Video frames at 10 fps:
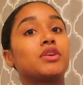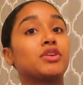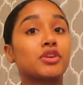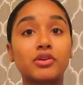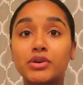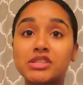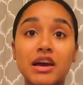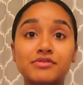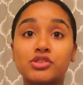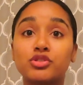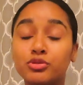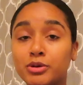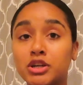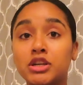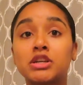You're going to have to
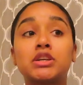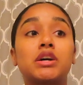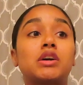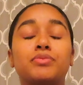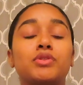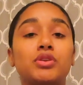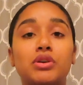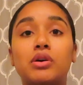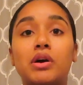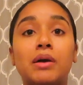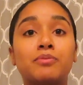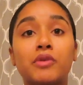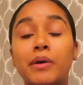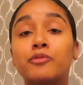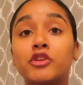Uber. You know,
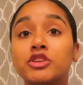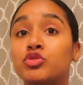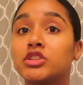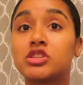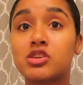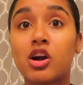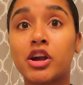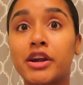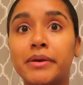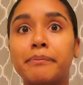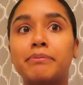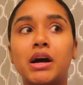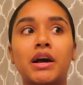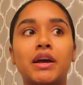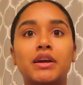I'm really sorry,
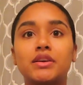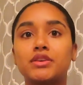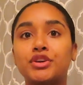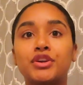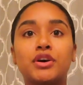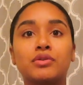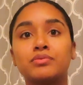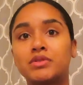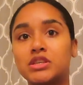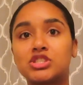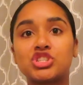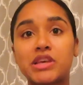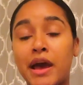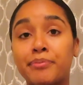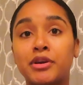but you know, this just
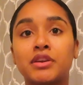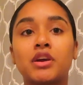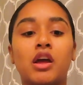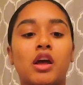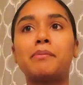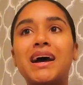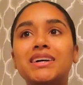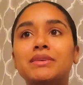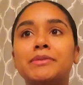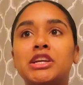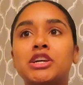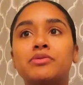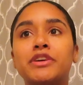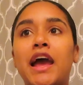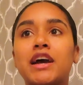happened. My immediate
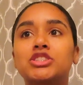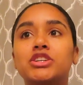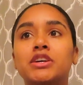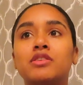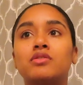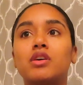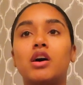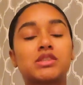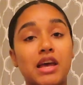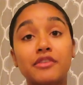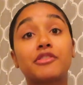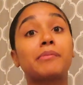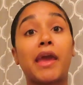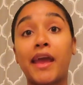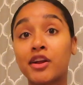reaction, aside from
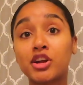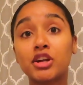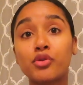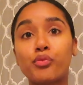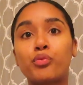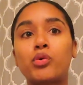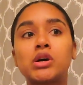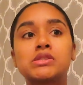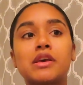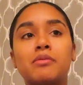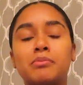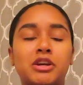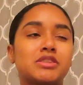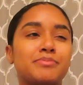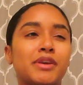anger, was
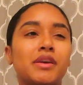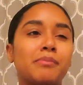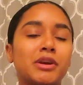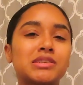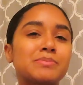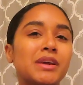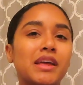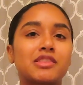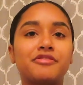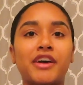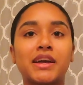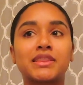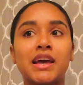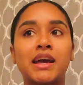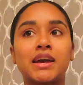embarrassment. Embarrassment at the fact
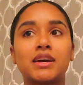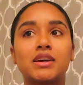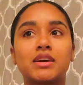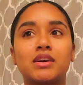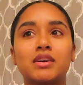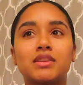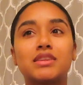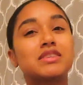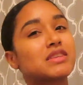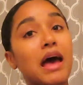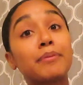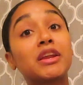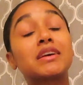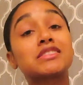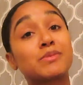that this is
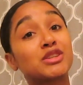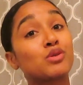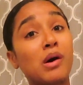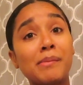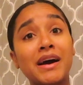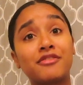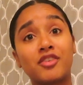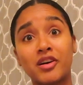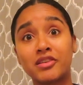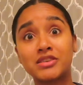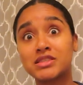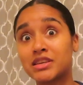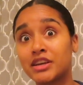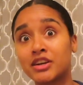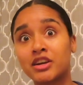happening, especially when my father is
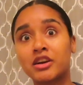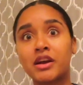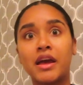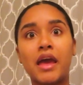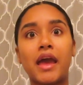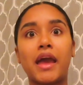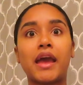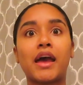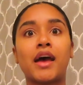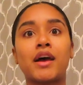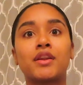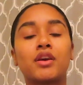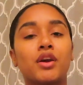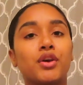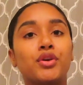here, and
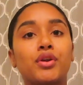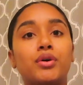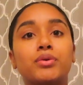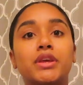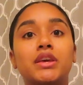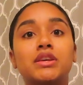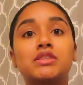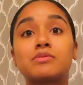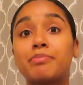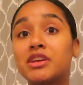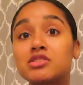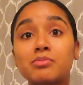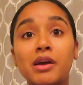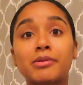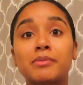you know, he's been to
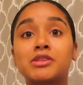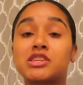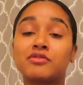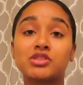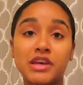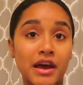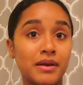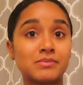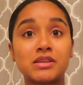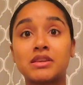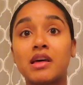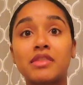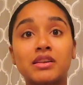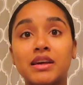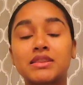my apartment several times and
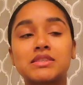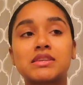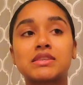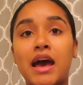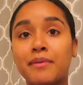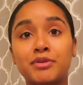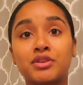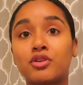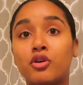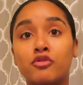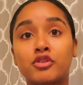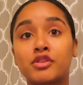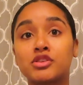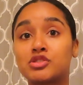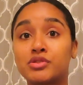nothing like this has happened over
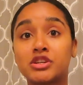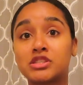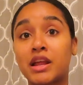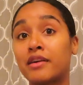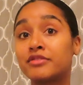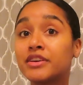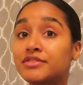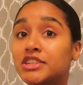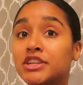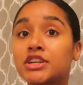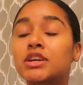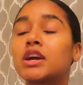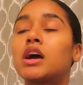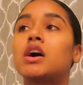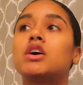the 2 years that I've lived here.
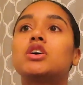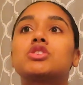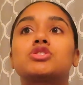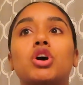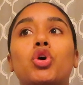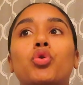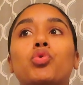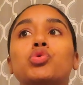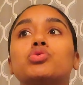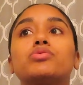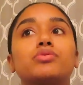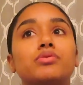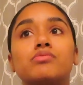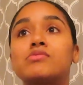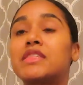So
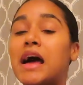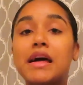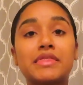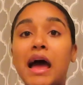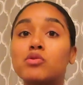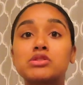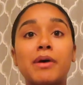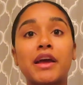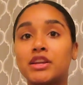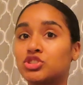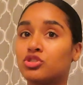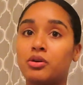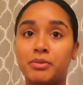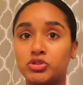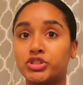that was my initial
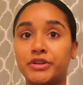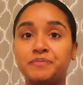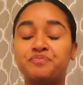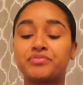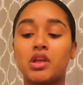emotion.